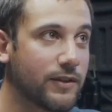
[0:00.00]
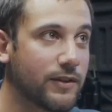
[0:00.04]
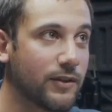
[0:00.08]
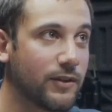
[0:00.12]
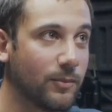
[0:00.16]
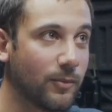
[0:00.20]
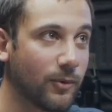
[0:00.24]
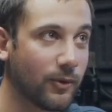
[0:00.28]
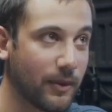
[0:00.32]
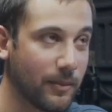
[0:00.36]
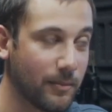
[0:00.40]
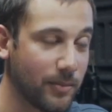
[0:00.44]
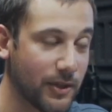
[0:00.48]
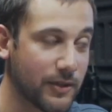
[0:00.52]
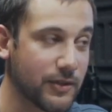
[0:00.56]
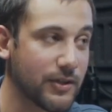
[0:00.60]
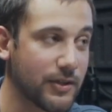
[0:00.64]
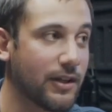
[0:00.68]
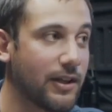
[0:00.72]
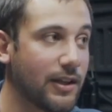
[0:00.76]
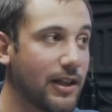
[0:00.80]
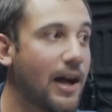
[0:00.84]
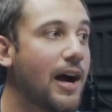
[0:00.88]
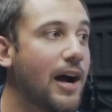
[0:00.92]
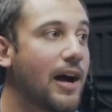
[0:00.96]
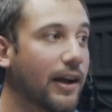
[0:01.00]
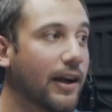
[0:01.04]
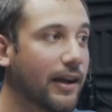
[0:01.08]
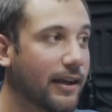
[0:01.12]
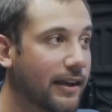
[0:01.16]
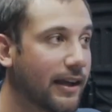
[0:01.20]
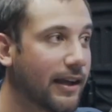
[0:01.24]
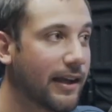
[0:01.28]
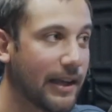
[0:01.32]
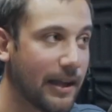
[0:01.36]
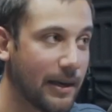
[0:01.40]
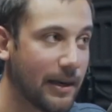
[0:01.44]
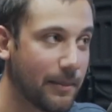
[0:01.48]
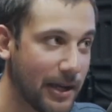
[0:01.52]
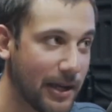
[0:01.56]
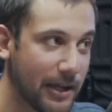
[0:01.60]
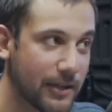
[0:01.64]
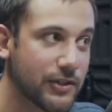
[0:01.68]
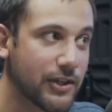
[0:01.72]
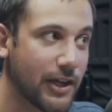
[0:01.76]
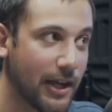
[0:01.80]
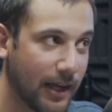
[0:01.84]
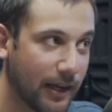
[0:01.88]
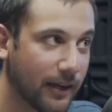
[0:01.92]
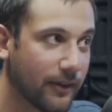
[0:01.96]
more than punch a clock and get a
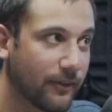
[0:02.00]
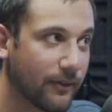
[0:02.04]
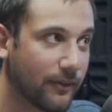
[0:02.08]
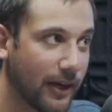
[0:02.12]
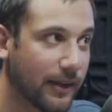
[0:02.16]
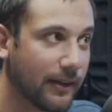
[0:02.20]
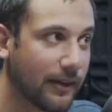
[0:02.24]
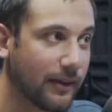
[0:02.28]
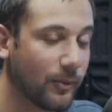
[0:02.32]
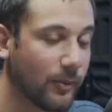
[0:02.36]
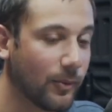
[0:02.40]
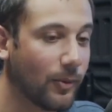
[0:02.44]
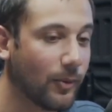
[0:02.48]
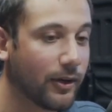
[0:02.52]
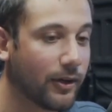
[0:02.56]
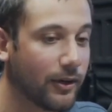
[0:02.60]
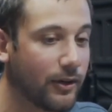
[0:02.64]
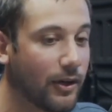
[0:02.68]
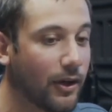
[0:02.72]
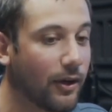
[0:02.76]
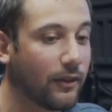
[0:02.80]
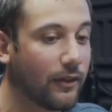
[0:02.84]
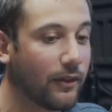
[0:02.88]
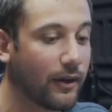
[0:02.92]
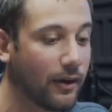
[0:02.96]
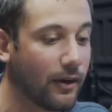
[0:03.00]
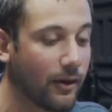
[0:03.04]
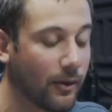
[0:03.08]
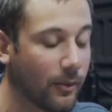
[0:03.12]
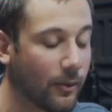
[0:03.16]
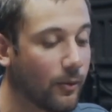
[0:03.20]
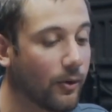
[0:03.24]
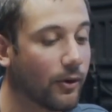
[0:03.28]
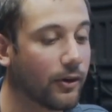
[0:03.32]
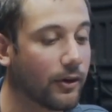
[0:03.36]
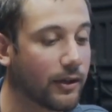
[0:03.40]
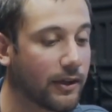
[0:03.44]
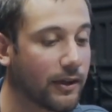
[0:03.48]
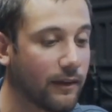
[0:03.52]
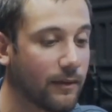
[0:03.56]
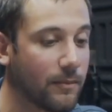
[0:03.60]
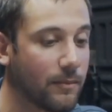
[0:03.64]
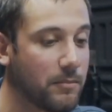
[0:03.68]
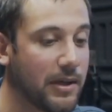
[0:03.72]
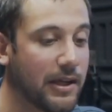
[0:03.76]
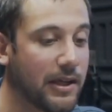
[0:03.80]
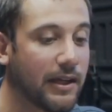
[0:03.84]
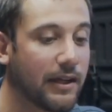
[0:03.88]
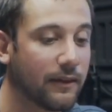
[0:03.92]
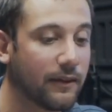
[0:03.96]
paycheck, right? Like we want to know that our work is
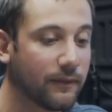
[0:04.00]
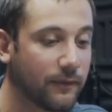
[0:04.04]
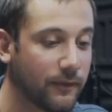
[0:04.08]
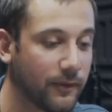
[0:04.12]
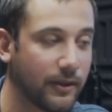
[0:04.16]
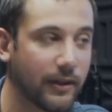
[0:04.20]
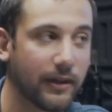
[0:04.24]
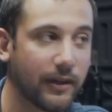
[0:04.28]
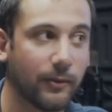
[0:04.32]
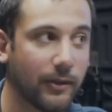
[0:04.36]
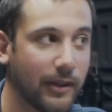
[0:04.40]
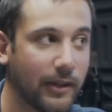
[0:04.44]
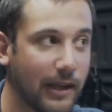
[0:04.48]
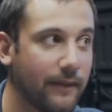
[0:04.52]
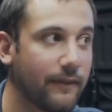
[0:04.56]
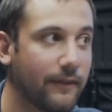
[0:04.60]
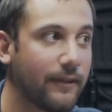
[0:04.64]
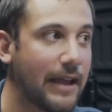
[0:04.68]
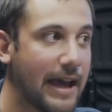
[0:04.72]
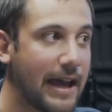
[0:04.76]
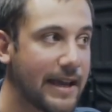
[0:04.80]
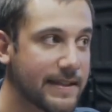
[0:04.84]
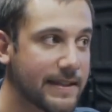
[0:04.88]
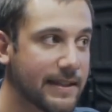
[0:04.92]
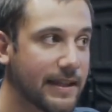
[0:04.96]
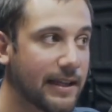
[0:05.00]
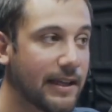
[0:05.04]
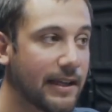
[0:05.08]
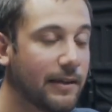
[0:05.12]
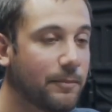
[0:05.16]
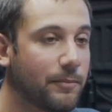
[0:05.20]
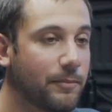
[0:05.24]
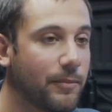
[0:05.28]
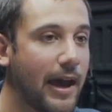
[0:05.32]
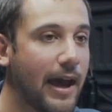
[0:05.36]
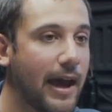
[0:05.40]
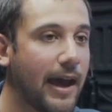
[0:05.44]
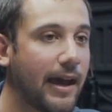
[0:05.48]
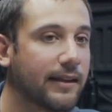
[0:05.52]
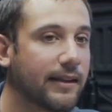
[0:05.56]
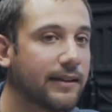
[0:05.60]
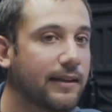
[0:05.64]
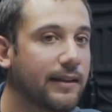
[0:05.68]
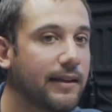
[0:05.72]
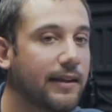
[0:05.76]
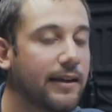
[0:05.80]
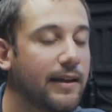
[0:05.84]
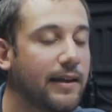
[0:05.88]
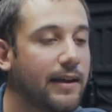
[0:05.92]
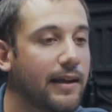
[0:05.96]
meaningful and it will have lasting impact.
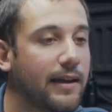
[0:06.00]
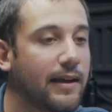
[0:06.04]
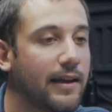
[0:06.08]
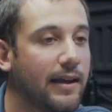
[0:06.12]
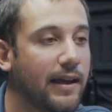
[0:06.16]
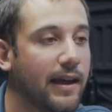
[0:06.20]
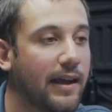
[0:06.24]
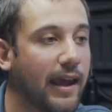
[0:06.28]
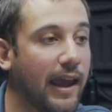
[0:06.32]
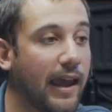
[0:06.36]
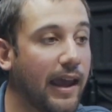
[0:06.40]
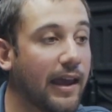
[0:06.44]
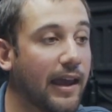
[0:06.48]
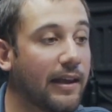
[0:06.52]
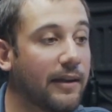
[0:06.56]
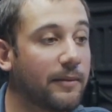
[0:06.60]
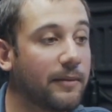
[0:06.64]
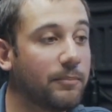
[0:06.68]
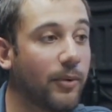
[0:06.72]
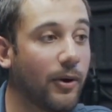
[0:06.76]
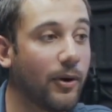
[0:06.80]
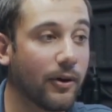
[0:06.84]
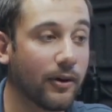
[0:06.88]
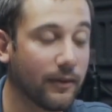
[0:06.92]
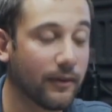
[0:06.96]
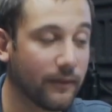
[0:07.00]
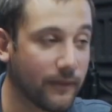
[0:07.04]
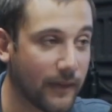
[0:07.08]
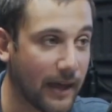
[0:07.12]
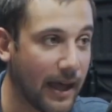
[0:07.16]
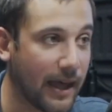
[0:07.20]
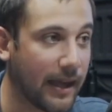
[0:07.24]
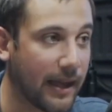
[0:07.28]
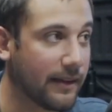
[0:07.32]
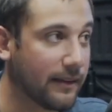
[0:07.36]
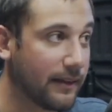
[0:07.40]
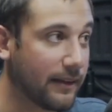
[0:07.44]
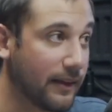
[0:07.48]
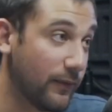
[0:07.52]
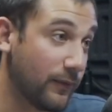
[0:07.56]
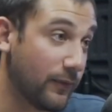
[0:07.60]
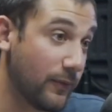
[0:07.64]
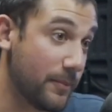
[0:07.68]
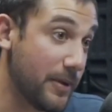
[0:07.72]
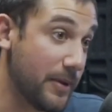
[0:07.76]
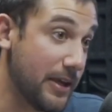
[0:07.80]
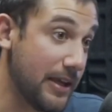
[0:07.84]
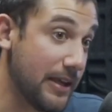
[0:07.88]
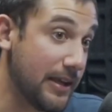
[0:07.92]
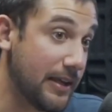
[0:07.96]
And part of that, at least for
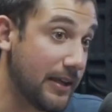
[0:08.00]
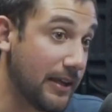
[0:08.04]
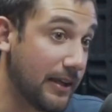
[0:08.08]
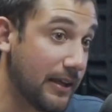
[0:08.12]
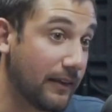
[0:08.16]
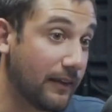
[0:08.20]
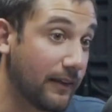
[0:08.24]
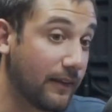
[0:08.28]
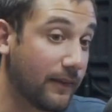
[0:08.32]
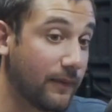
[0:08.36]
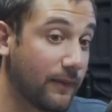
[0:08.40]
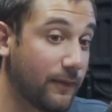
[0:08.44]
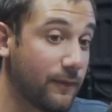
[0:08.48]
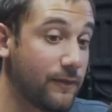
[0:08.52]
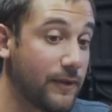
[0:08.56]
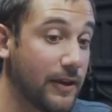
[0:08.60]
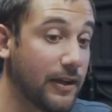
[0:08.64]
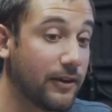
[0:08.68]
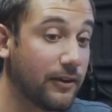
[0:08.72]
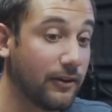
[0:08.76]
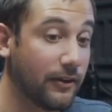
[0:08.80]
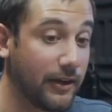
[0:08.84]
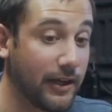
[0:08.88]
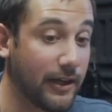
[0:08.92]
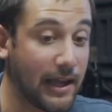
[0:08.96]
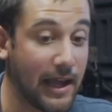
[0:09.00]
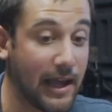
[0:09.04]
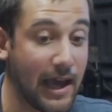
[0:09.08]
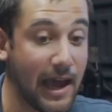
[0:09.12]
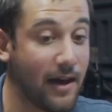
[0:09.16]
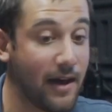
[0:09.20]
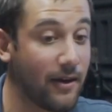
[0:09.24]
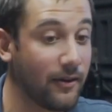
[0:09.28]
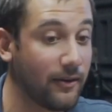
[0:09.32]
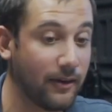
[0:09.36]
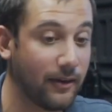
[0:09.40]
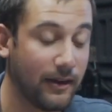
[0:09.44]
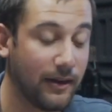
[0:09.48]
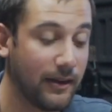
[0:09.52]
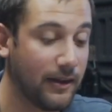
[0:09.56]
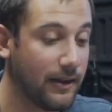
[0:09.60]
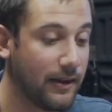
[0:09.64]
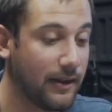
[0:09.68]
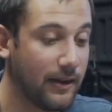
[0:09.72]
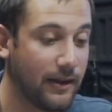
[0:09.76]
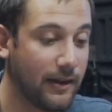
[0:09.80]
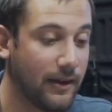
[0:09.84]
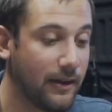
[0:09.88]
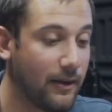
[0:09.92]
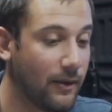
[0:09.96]
me, is figuring out
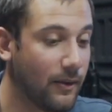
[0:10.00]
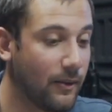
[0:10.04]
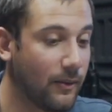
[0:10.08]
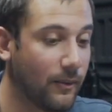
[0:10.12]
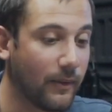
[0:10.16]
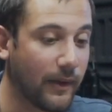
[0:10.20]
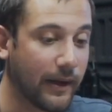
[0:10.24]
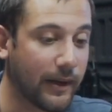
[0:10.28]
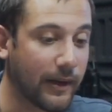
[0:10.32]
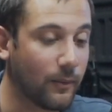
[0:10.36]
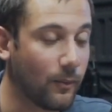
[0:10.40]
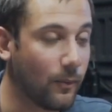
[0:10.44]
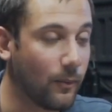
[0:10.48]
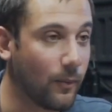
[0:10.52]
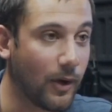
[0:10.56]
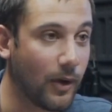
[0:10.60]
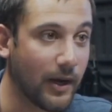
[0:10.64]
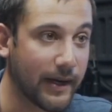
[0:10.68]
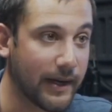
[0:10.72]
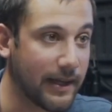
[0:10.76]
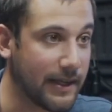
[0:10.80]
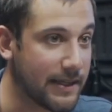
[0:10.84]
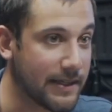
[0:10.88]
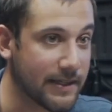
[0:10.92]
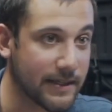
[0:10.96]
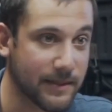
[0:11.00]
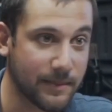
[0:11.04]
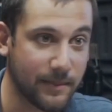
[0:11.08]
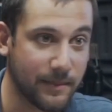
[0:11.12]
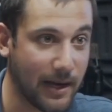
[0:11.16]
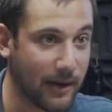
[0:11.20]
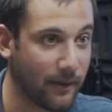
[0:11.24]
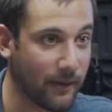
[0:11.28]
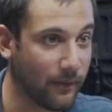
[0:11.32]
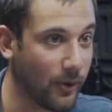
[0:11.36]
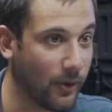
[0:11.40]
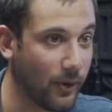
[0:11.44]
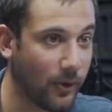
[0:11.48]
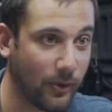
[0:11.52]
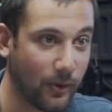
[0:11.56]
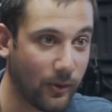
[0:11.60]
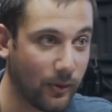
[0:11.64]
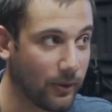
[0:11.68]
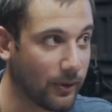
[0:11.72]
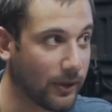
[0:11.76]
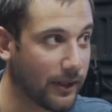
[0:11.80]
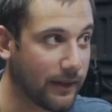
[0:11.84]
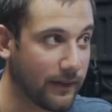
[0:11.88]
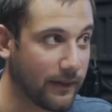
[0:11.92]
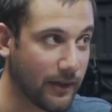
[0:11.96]
like what is my
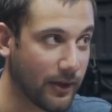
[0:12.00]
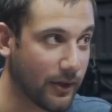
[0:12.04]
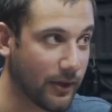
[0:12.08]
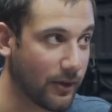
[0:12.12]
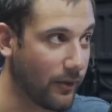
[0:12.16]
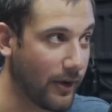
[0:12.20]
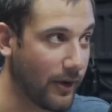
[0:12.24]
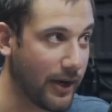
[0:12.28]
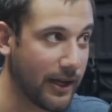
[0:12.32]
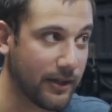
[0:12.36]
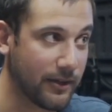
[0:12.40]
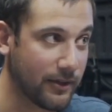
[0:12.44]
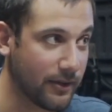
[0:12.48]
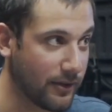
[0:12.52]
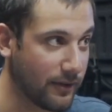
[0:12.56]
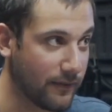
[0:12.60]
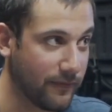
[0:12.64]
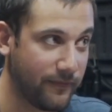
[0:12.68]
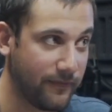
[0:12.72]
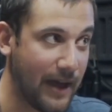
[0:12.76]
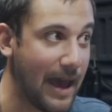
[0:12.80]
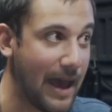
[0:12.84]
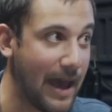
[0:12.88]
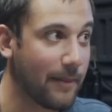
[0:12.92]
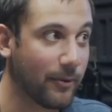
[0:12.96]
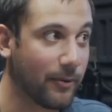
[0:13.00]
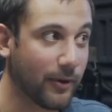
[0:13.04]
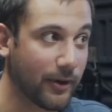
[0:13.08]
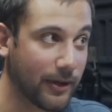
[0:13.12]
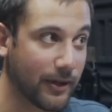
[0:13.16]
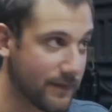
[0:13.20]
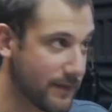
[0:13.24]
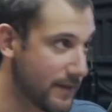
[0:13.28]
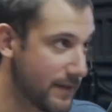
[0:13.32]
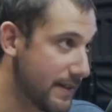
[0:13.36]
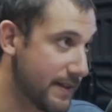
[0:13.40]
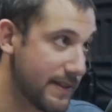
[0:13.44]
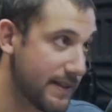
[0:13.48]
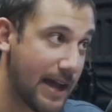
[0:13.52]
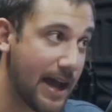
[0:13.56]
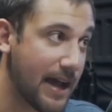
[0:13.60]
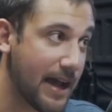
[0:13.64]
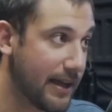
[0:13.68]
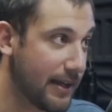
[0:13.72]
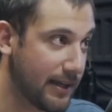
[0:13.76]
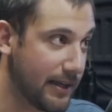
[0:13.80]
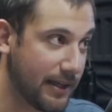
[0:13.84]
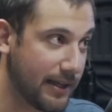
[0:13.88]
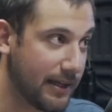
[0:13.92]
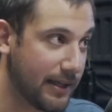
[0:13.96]
role in the greater fabric of
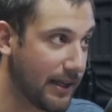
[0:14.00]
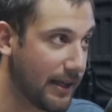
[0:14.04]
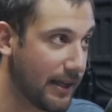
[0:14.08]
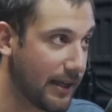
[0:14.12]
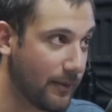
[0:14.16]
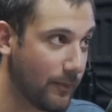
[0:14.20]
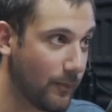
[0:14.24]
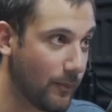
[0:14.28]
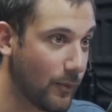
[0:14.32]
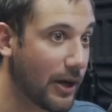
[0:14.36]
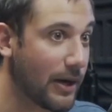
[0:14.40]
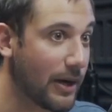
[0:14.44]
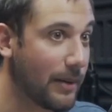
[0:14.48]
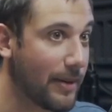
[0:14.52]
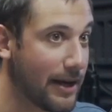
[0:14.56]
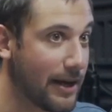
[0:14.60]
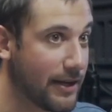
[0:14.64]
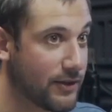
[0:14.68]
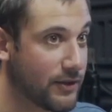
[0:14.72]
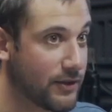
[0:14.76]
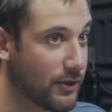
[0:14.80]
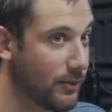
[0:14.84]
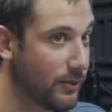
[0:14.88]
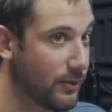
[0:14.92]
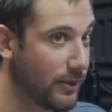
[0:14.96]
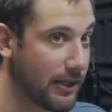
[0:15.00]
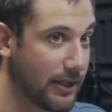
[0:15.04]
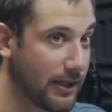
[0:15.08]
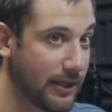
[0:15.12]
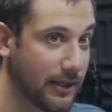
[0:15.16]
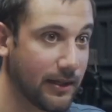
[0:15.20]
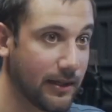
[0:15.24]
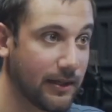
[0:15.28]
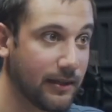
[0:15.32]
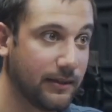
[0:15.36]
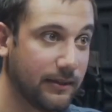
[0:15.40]
society and what am I doing